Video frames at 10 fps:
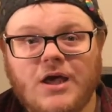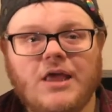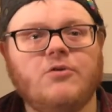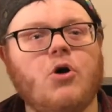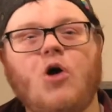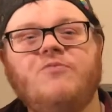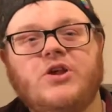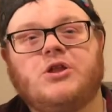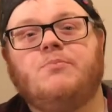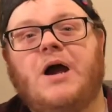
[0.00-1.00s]
There are
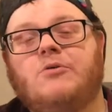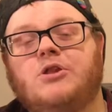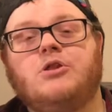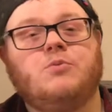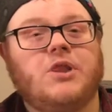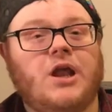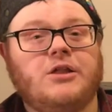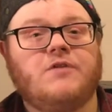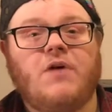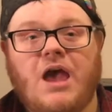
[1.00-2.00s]
obvious comparisons with the
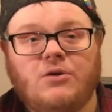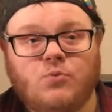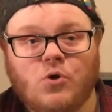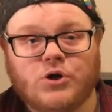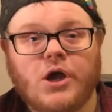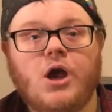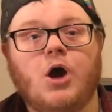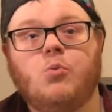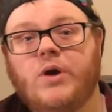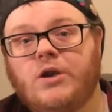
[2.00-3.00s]
likes of Ed Wood,
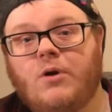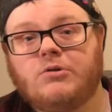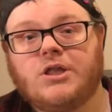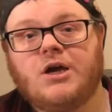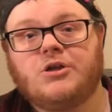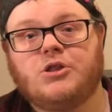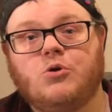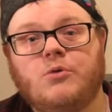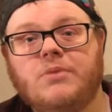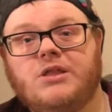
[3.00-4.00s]
a weirdo outsider so
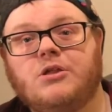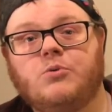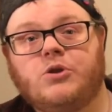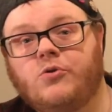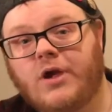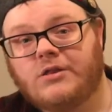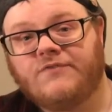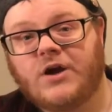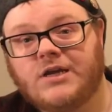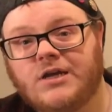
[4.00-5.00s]
committed to his
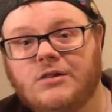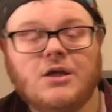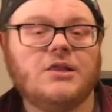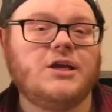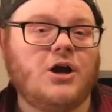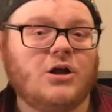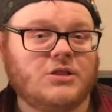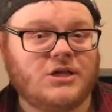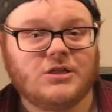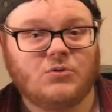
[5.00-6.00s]
creative ideal that he can't
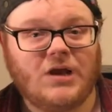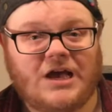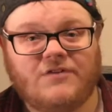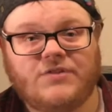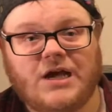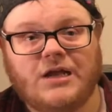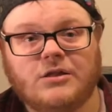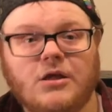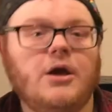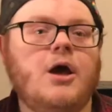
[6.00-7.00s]
see his own lack of talent.